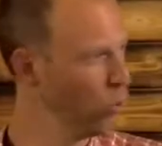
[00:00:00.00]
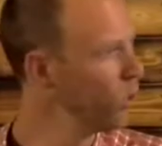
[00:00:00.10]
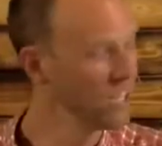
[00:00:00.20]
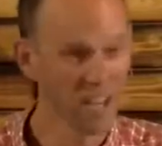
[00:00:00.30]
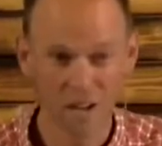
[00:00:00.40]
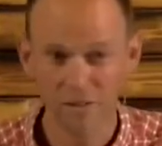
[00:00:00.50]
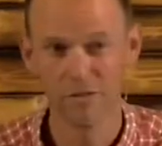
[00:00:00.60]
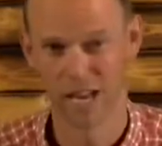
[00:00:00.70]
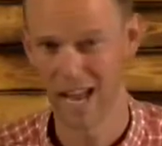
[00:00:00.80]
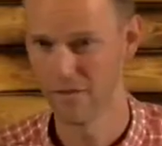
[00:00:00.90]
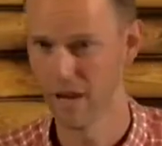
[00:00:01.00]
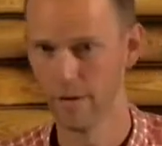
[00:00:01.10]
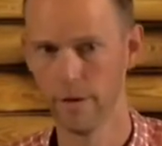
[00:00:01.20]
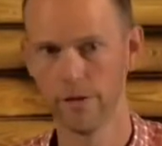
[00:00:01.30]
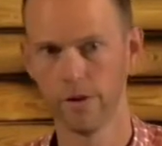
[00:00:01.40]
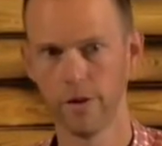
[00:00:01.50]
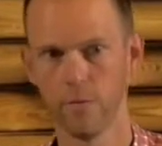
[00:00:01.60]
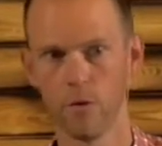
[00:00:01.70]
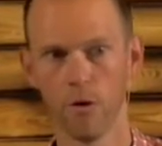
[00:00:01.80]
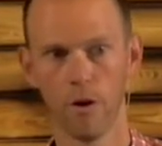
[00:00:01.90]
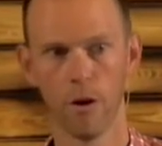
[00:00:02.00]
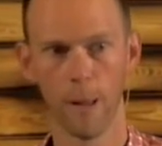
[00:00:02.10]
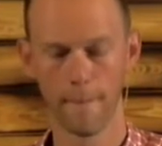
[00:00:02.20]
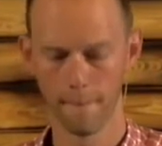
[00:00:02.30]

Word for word: cool enough to have enemies anymore.